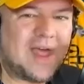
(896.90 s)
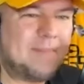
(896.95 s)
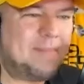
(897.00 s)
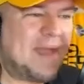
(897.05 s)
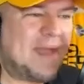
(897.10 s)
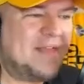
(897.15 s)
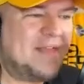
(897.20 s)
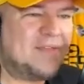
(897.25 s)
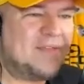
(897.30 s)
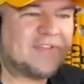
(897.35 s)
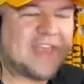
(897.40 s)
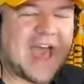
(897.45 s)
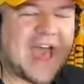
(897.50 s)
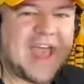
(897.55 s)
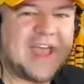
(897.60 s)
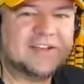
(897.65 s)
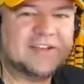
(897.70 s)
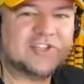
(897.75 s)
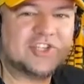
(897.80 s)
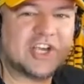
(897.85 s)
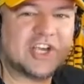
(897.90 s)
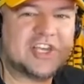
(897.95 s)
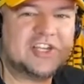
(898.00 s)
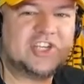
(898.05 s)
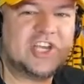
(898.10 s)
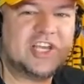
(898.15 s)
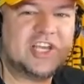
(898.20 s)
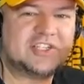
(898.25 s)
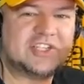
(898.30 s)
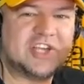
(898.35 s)
I pay this guy in Chuck E.
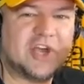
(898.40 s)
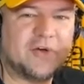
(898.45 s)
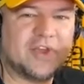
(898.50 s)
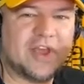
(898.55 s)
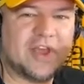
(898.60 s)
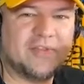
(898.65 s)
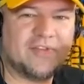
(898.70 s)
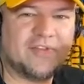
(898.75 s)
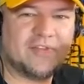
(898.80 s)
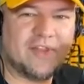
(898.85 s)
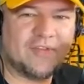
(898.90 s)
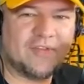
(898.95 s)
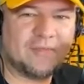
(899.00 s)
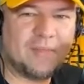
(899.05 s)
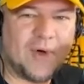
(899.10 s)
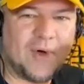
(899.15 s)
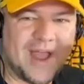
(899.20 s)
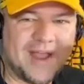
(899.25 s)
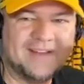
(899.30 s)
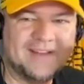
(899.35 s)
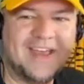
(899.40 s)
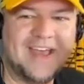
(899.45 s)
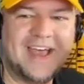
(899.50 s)
Cheese tokens at this point.